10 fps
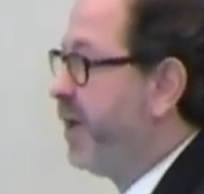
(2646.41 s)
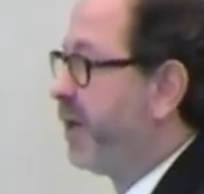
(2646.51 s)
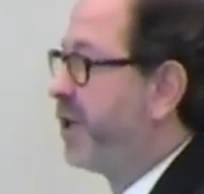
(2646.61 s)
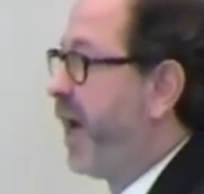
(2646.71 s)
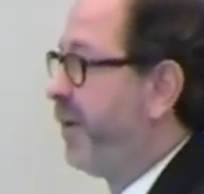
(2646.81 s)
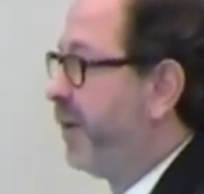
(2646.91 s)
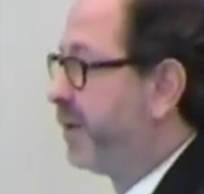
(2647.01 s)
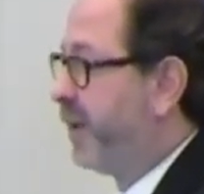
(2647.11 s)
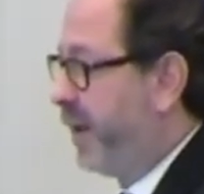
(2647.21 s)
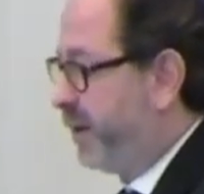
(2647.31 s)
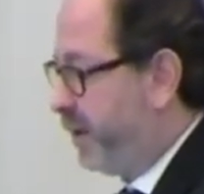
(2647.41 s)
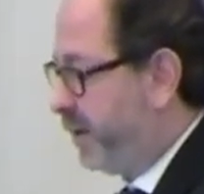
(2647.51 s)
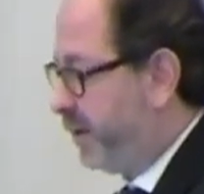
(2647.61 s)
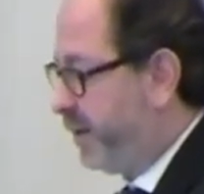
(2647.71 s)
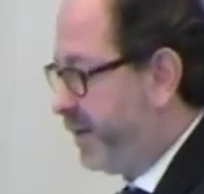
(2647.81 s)
channels are
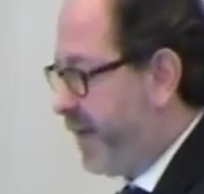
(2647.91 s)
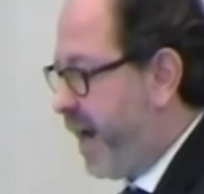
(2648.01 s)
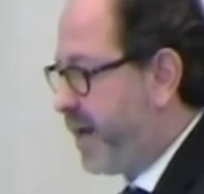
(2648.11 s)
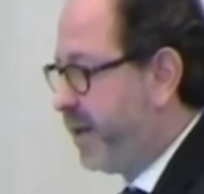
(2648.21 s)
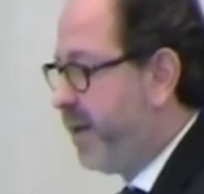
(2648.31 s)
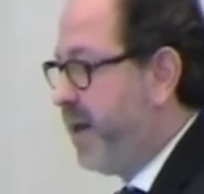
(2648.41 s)
uh, designed,